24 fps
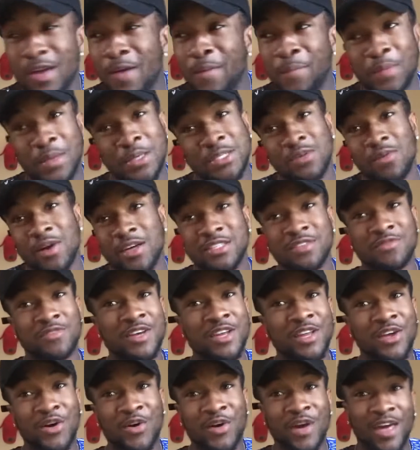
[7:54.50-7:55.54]
if she watch the
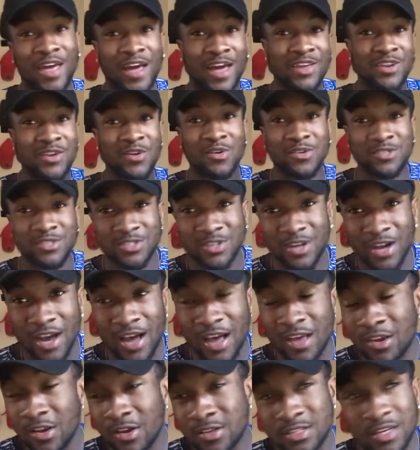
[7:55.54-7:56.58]
video, hey, how you doing? Subscribe,
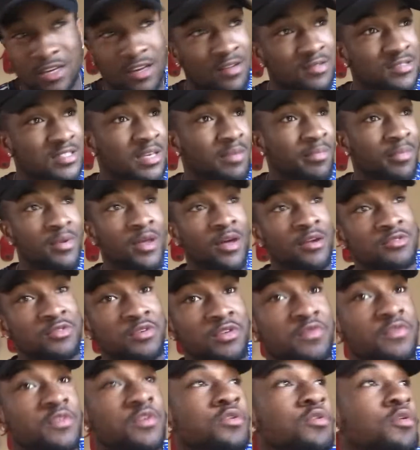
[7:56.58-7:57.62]
you know what I'm saying? Come see me down the
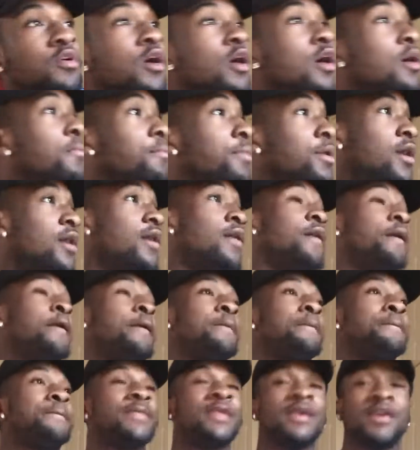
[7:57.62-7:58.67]
street from you. But
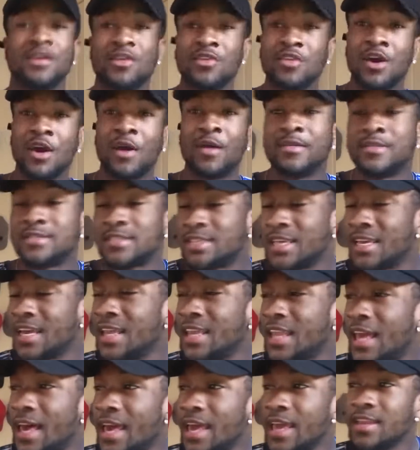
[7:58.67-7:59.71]
um, you know what I'm saying?
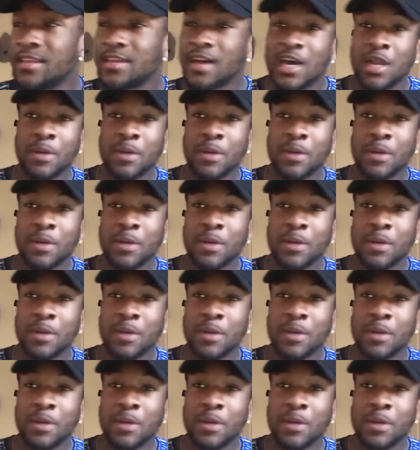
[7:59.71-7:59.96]
Like he talked